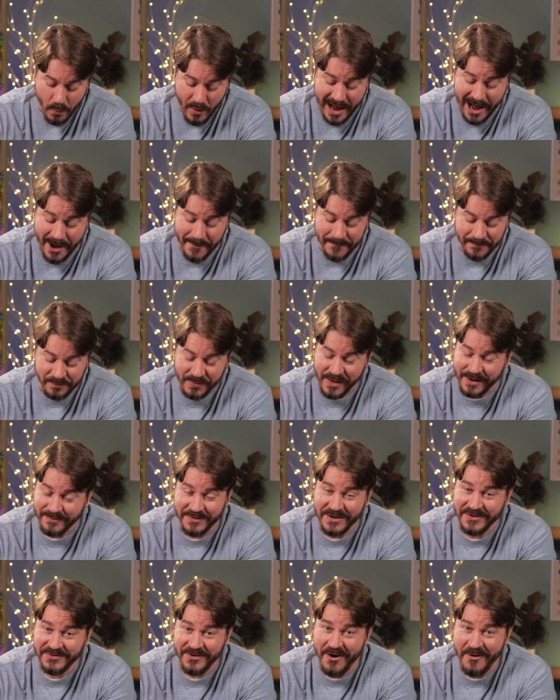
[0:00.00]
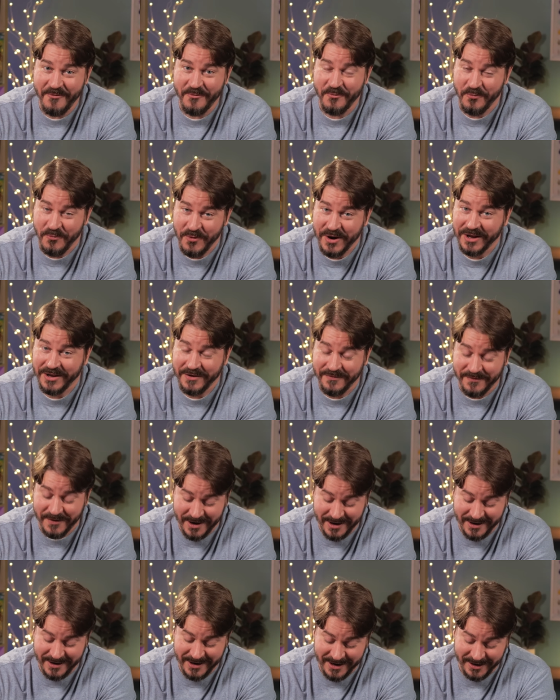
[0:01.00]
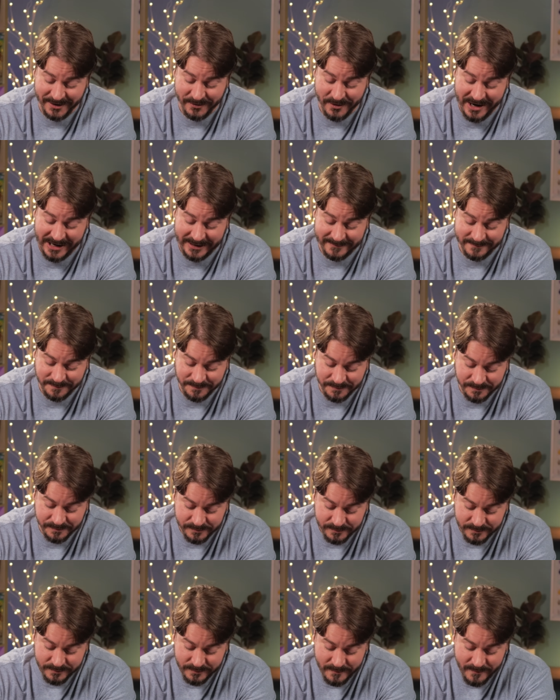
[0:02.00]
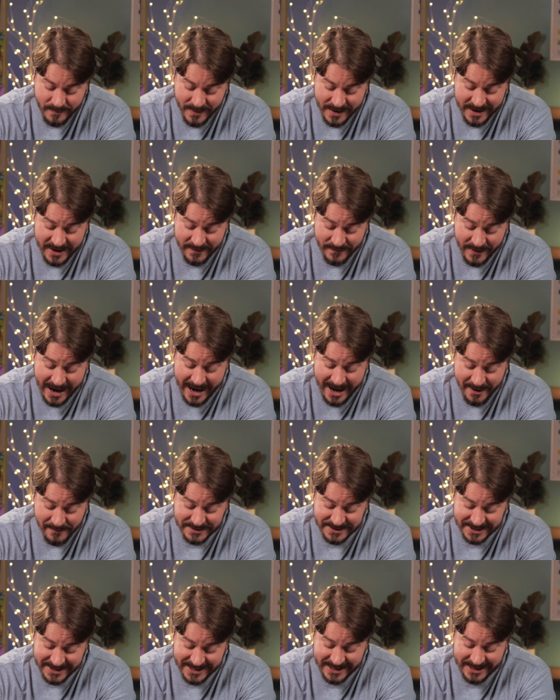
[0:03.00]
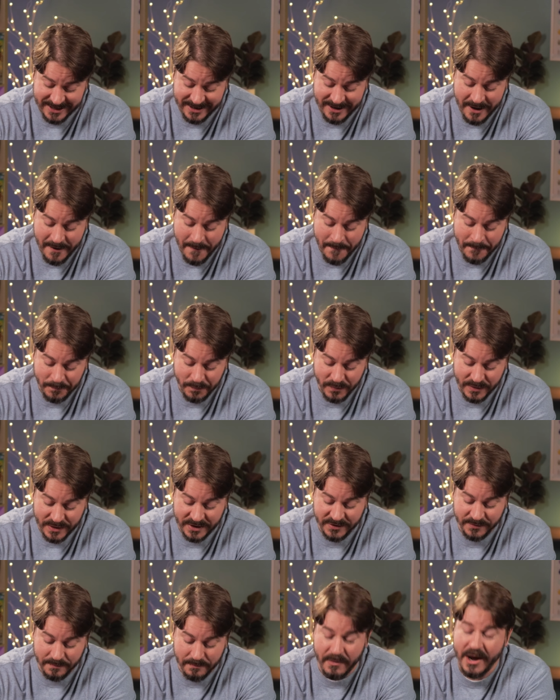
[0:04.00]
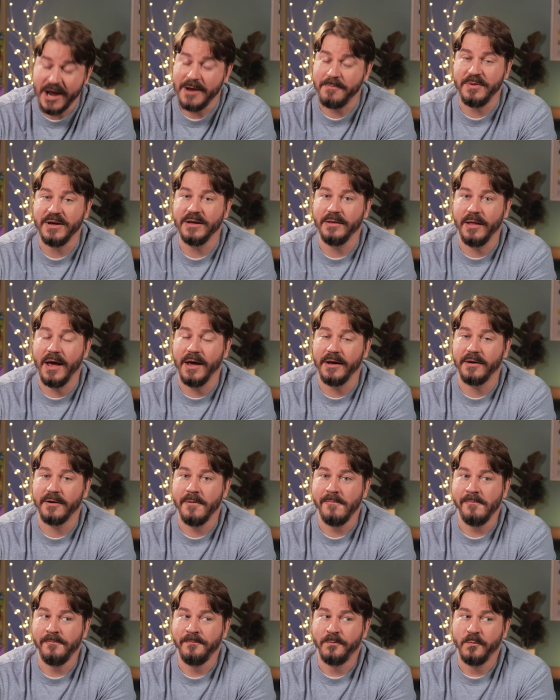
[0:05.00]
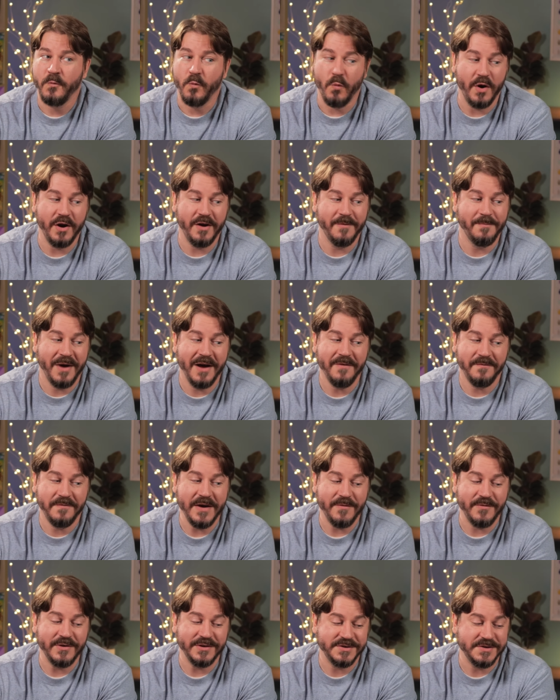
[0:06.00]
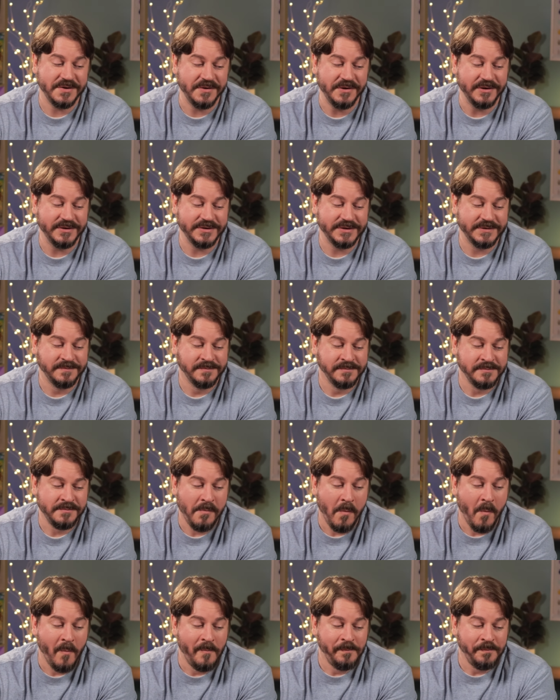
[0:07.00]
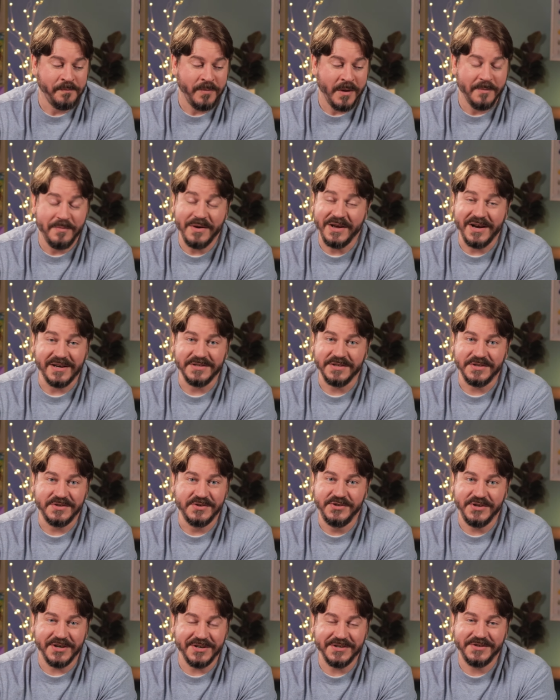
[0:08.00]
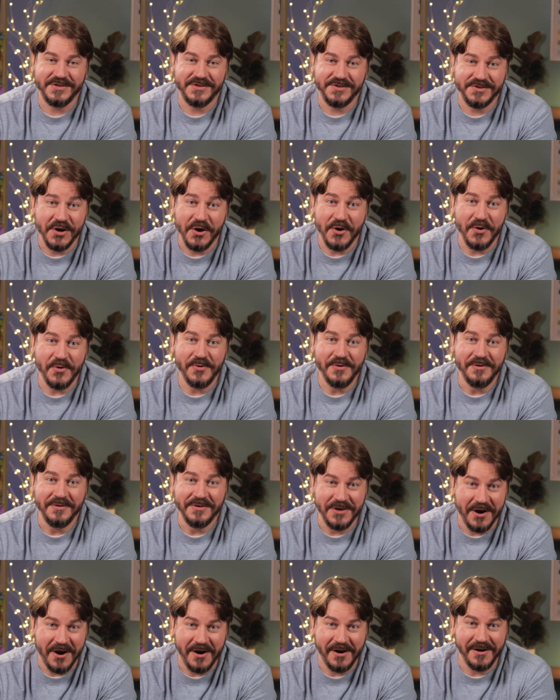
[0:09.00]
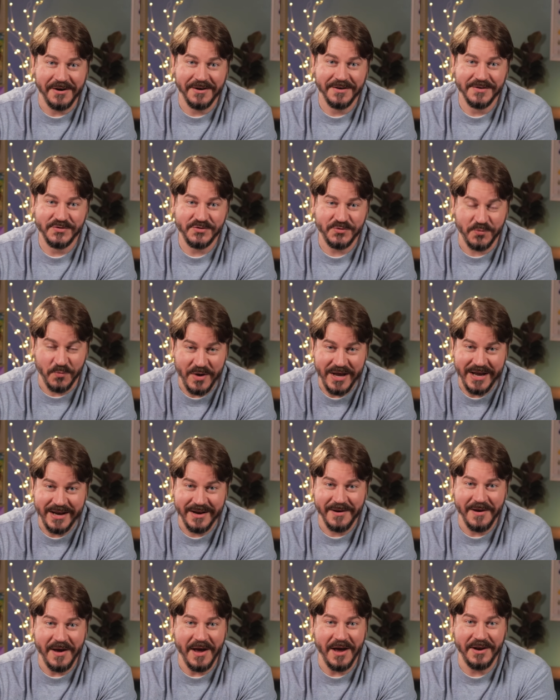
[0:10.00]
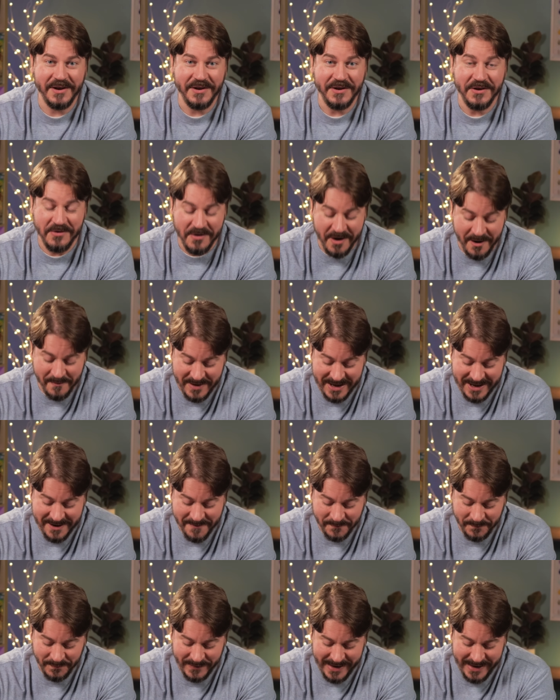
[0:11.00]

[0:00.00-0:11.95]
Wow, these are really fun and great. If I was a kid, this might be like one of my favorite cereals because it's just so darn sweet and yummy.